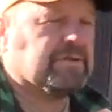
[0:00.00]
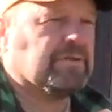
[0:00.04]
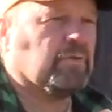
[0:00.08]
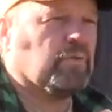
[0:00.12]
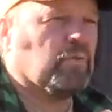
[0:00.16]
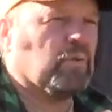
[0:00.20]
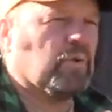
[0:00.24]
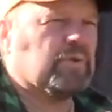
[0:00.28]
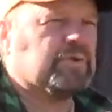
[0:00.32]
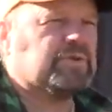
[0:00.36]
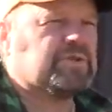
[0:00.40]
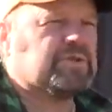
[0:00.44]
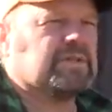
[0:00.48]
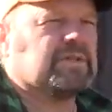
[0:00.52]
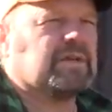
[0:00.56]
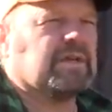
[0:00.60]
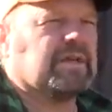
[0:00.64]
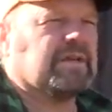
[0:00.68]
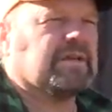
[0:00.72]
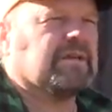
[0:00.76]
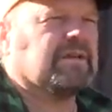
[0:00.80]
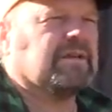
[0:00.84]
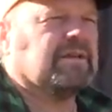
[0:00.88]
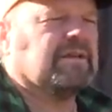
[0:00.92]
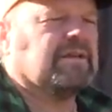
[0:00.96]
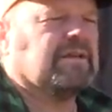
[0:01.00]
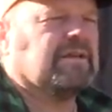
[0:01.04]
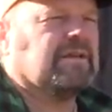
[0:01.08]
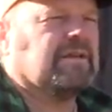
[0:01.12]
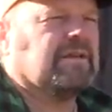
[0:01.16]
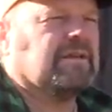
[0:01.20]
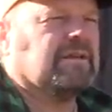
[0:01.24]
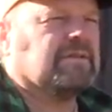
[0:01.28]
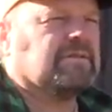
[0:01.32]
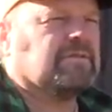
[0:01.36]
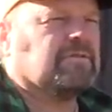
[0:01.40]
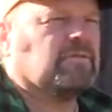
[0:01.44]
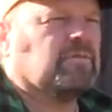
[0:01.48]
in the woods, and I
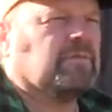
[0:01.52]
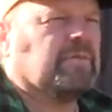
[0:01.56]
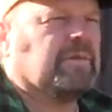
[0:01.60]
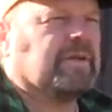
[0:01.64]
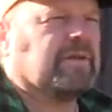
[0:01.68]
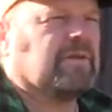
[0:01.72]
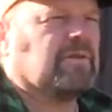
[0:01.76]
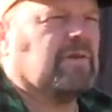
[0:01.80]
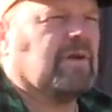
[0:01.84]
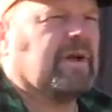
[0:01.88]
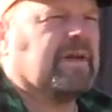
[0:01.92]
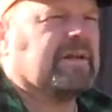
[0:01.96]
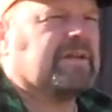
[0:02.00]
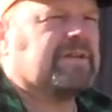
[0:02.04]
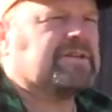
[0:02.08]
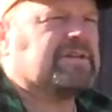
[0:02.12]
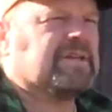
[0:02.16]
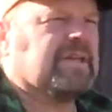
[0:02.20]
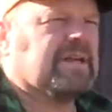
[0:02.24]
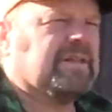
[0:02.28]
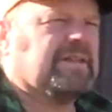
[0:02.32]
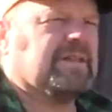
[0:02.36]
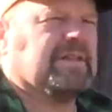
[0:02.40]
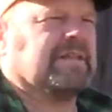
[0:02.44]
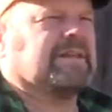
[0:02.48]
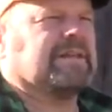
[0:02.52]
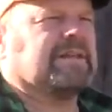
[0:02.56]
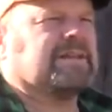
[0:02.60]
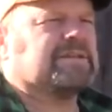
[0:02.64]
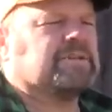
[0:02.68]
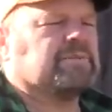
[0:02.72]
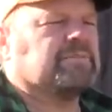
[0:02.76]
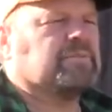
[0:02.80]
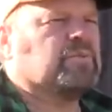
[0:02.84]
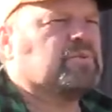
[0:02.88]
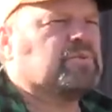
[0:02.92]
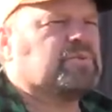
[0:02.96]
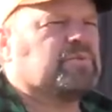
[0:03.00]
told my client, I said, I think that's
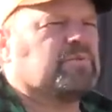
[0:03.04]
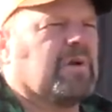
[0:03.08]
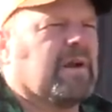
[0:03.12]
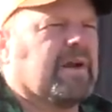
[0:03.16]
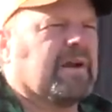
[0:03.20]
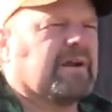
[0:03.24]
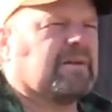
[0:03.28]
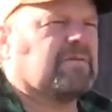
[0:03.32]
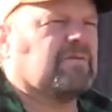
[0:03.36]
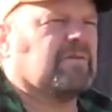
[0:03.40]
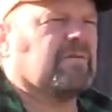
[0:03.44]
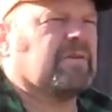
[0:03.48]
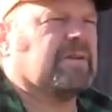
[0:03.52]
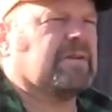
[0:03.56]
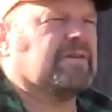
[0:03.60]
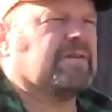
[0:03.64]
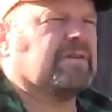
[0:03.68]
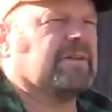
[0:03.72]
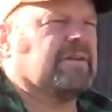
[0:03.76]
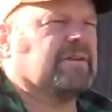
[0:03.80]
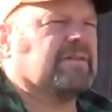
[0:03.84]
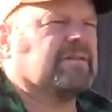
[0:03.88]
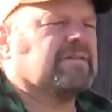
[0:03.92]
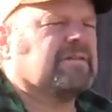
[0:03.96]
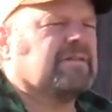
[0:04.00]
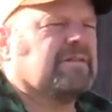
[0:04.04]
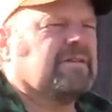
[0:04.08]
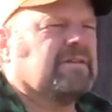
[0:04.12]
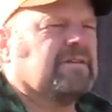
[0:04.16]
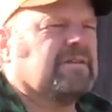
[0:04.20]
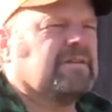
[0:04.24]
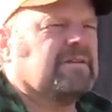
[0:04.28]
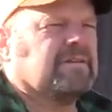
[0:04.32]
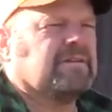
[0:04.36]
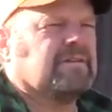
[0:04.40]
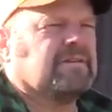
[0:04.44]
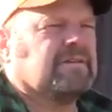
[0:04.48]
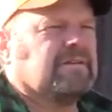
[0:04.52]
a moose rack laying there.
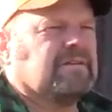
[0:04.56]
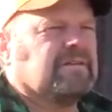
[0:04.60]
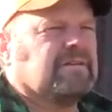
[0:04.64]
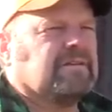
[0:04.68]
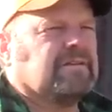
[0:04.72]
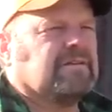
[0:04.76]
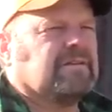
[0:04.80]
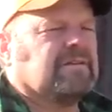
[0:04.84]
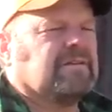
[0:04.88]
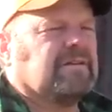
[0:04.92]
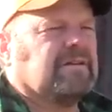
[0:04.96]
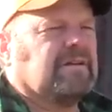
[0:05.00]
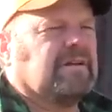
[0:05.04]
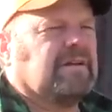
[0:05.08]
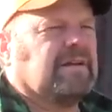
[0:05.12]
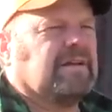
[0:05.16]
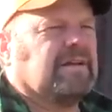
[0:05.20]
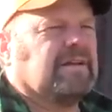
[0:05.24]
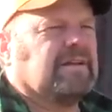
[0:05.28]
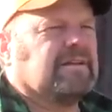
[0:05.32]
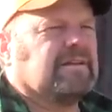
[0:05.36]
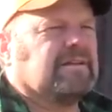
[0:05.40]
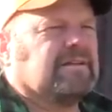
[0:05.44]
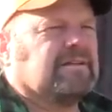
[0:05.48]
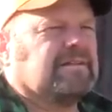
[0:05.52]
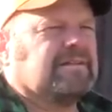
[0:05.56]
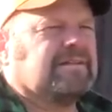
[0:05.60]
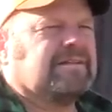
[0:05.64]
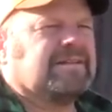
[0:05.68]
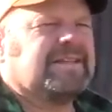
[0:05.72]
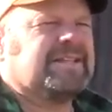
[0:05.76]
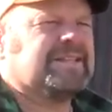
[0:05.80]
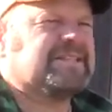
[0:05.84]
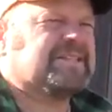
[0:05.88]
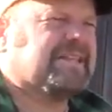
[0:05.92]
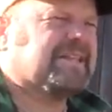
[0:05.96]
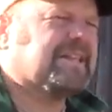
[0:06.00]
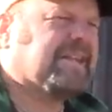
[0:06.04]
And
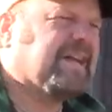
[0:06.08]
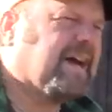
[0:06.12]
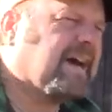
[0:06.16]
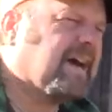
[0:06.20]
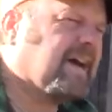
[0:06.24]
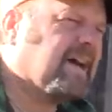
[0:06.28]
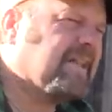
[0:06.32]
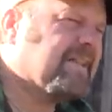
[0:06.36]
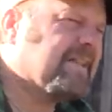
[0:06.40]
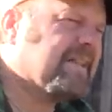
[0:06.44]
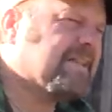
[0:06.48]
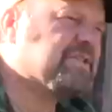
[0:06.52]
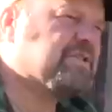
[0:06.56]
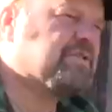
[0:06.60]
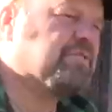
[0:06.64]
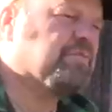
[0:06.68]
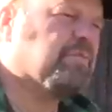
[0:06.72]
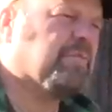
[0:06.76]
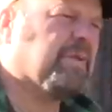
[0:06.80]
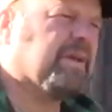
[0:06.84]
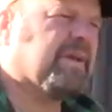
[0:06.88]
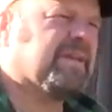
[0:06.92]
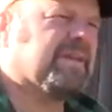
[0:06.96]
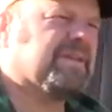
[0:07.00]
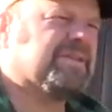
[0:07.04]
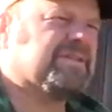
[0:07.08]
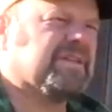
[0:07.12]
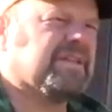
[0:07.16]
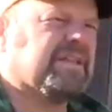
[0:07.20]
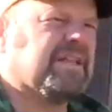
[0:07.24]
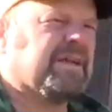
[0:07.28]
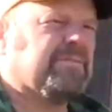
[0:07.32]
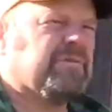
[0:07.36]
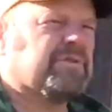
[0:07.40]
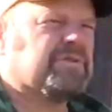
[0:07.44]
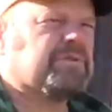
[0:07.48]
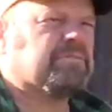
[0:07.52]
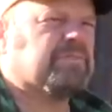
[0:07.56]
he said, nah, that's too big. He said,
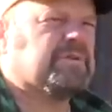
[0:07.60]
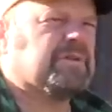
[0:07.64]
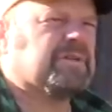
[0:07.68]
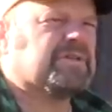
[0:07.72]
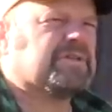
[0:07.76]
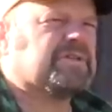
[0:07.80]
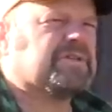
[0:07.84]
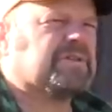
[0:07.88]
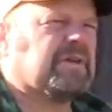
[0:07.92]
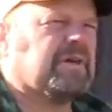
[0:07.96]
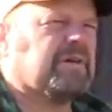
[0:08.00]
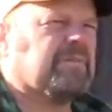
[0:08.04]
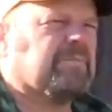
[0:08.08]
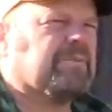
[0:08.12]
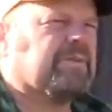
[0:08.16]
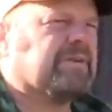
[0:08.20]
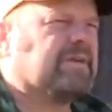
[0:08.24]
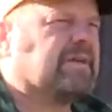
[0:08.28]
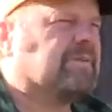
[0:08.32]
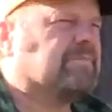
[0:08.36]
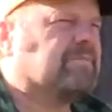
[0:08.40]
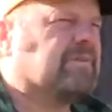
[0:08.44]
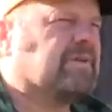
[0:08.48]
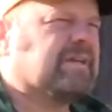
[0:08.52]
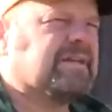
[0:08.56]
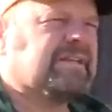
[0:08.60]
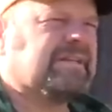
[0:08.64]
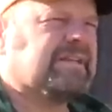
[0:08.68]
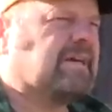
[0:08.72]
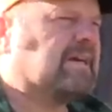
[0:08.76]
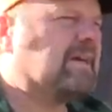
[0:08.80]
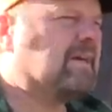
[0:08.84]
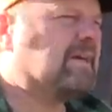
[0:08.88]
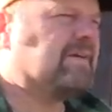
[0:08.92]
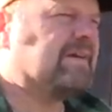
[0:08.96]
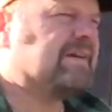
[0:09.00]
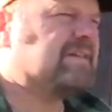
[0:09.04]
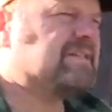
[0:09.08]
that must be a stump. And I'm like,
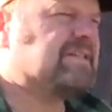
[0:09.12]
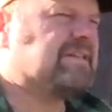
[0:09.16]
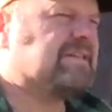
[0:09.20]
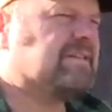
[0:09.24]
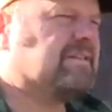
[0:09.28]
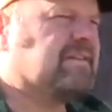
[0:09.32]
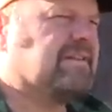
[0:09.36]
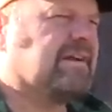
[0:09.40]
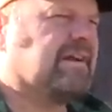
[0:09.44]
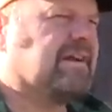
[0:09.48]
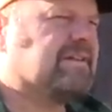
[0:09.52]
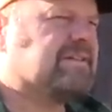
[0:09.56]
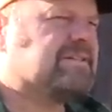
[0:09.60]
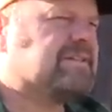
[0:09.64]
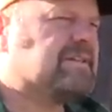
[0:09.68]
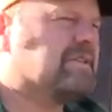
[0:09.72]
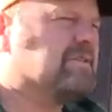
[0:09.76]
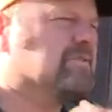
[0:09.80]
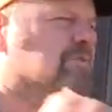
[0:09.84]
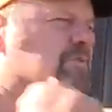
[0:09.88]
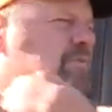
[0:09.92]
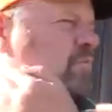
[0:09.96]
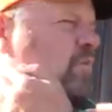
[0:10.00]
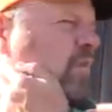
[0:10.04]
no, I see, I see those